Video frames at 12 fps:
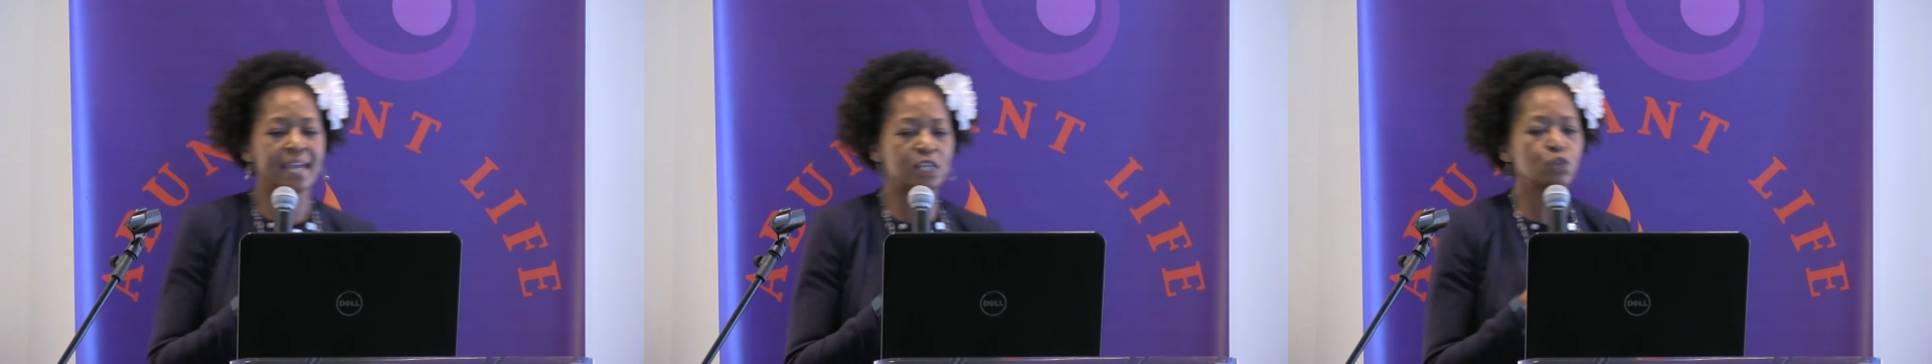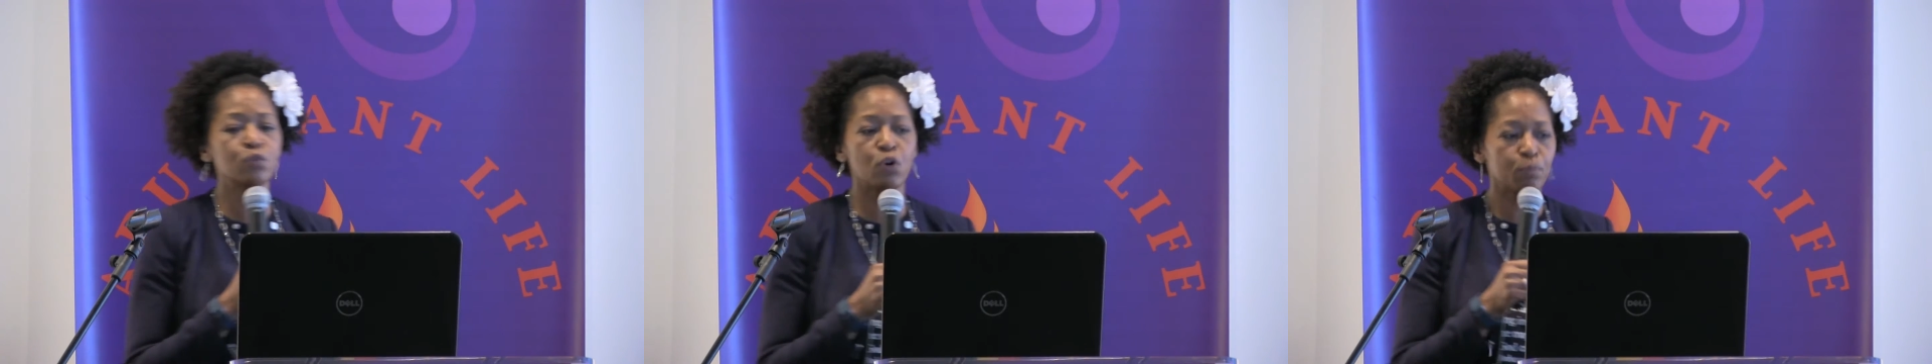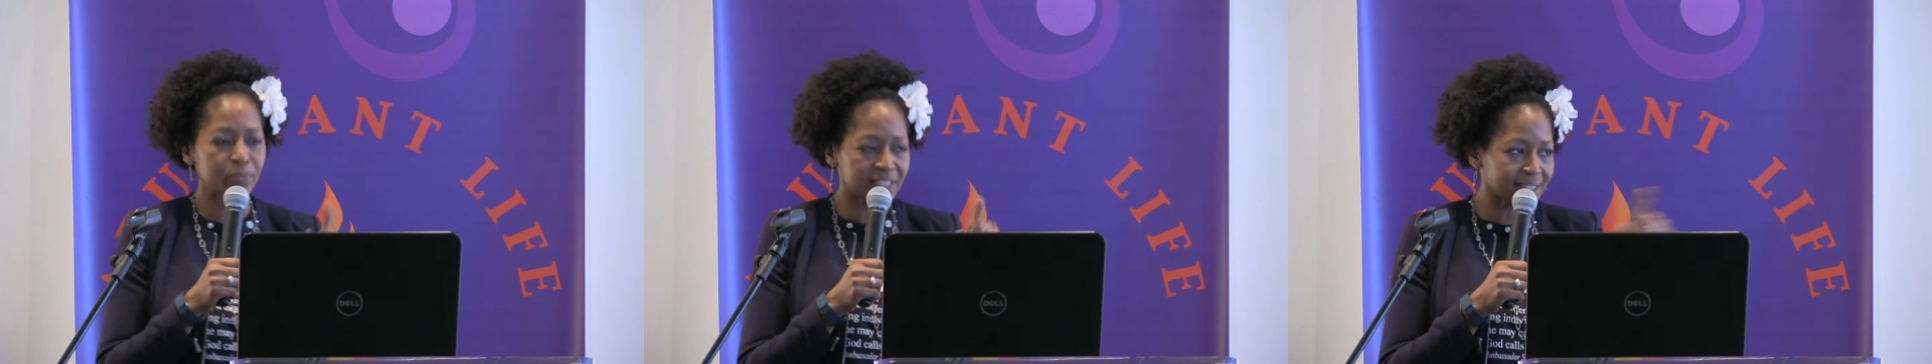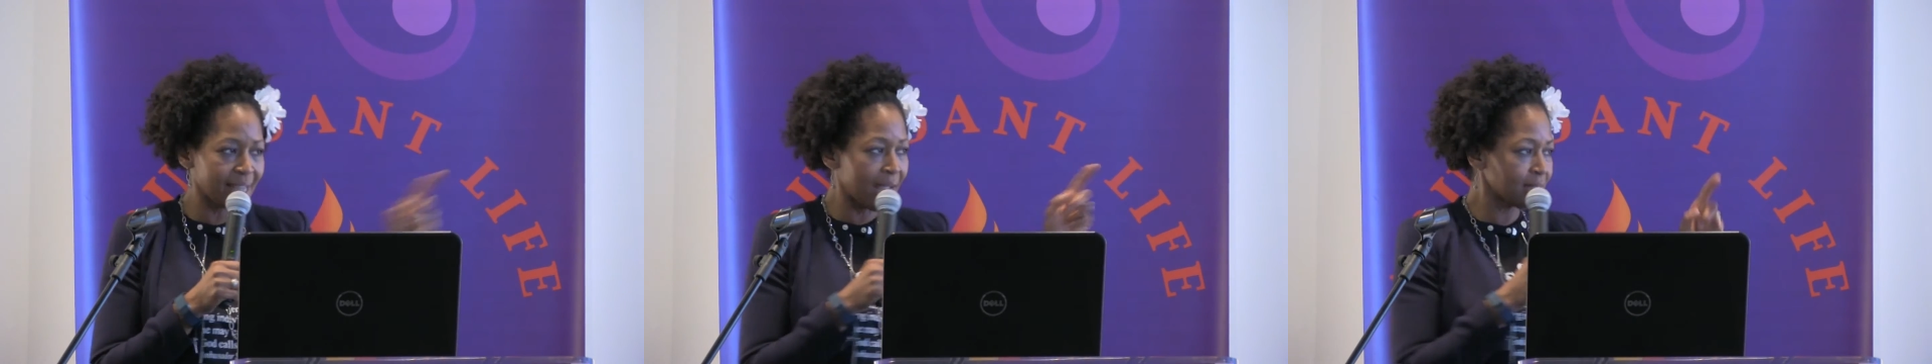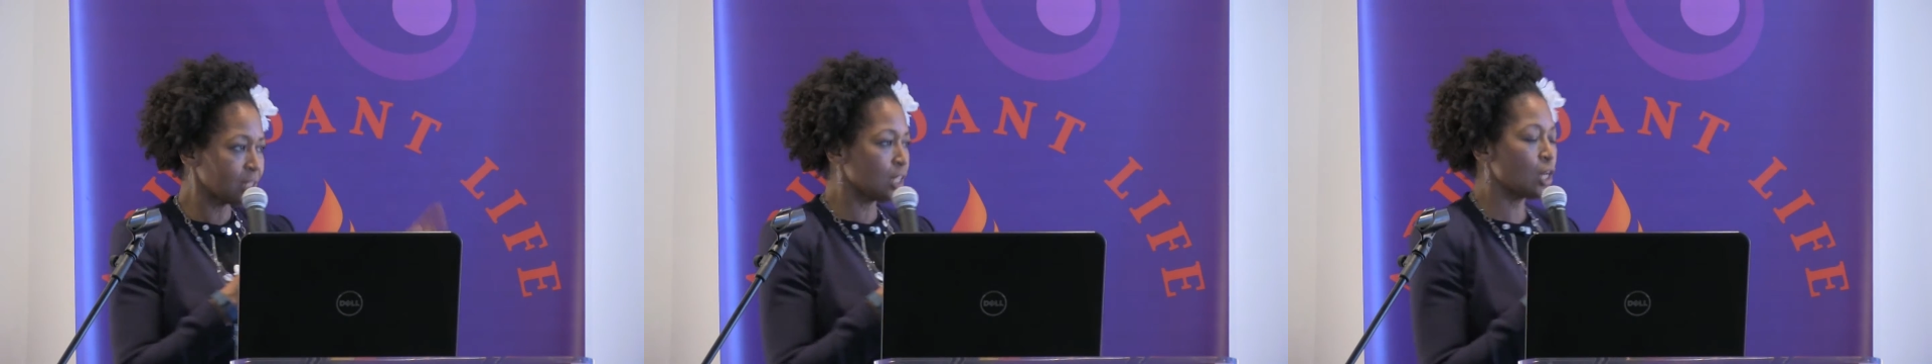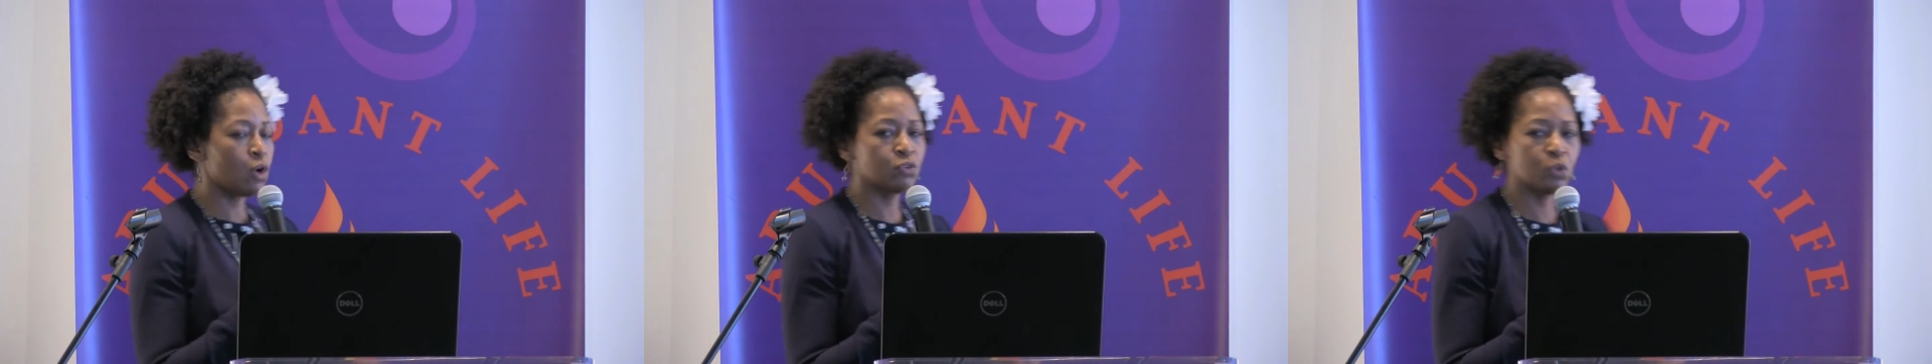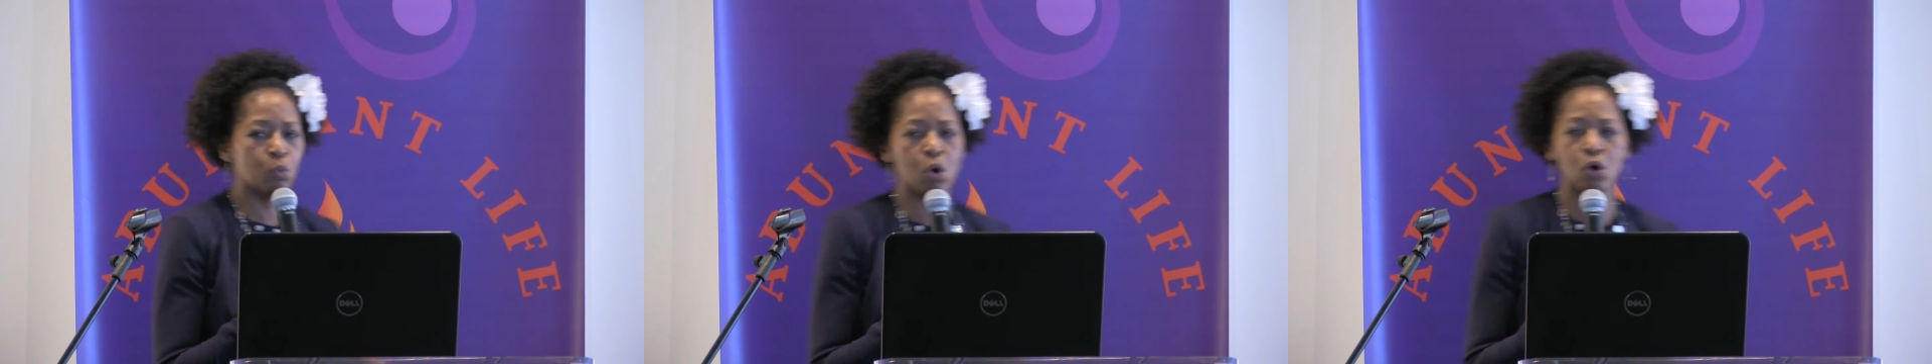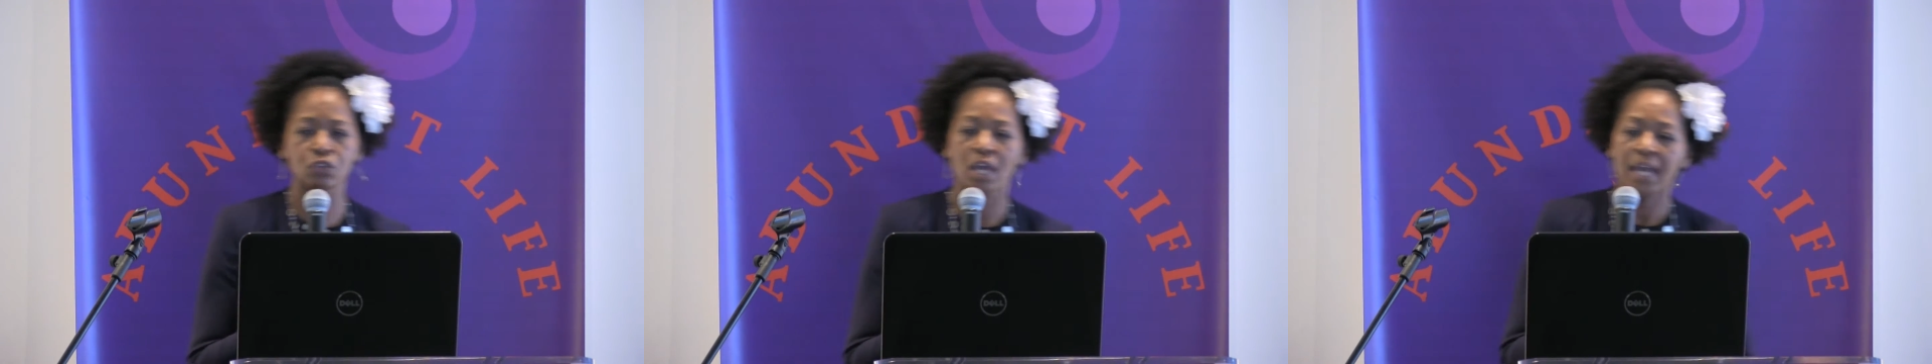you're going to be standing along the
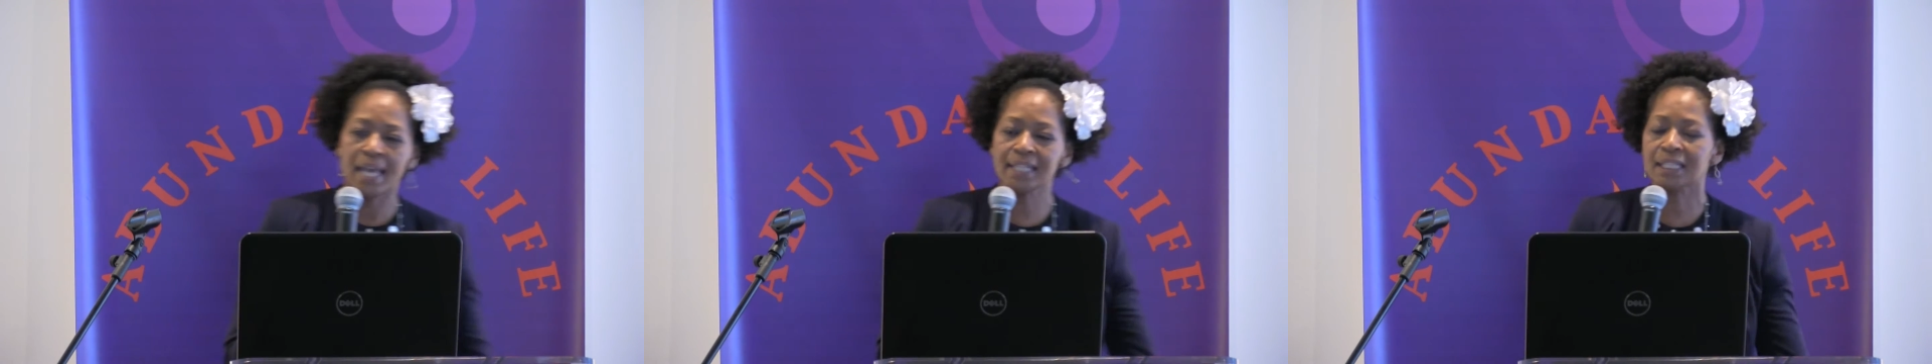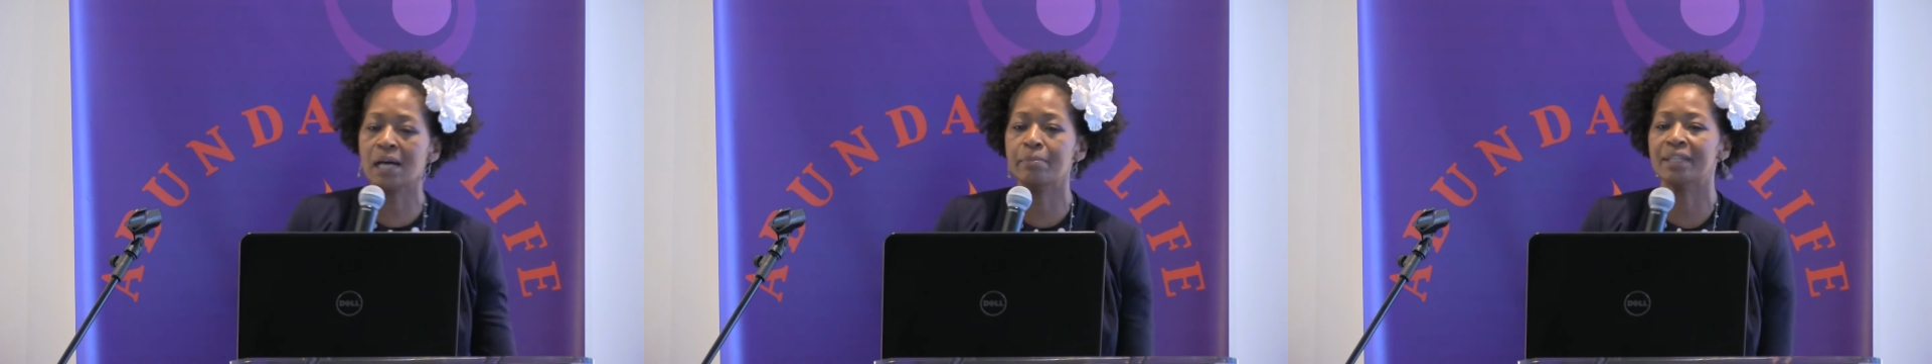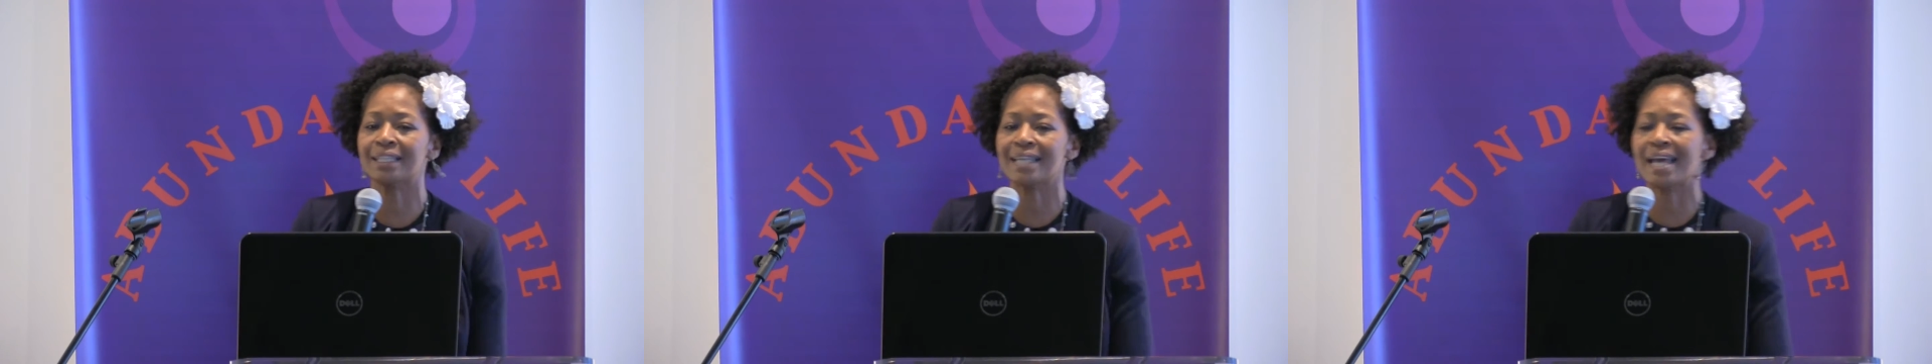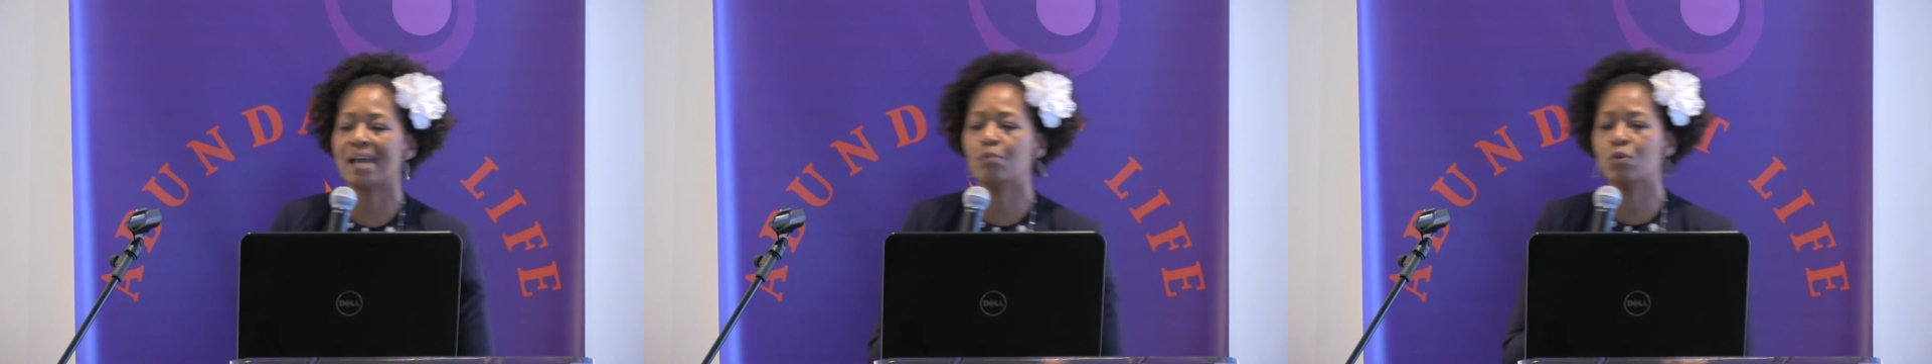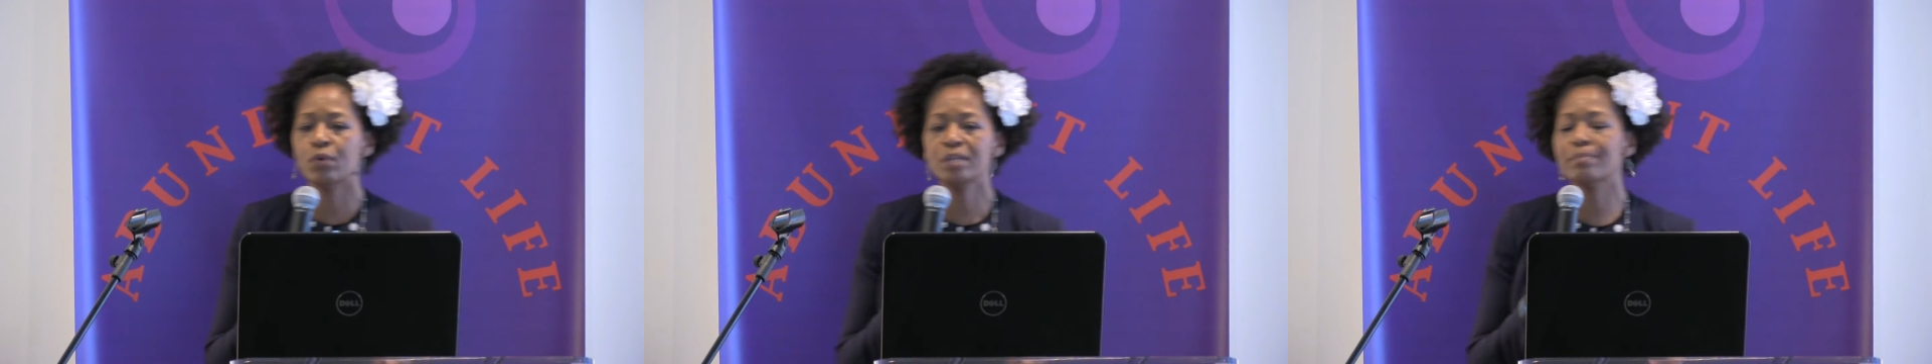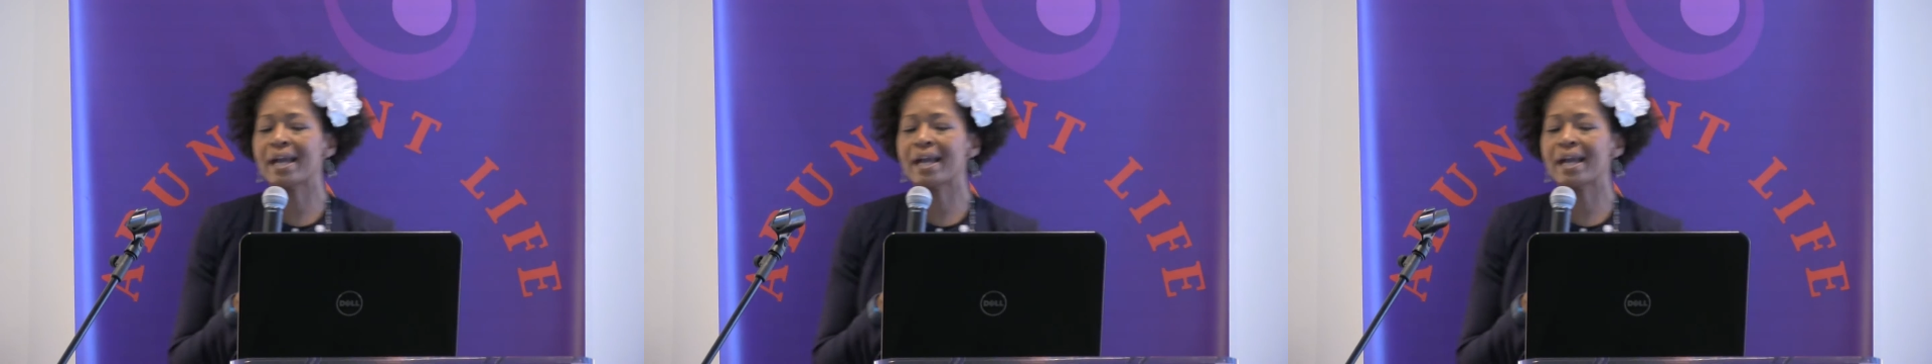walls. It's coming a time when we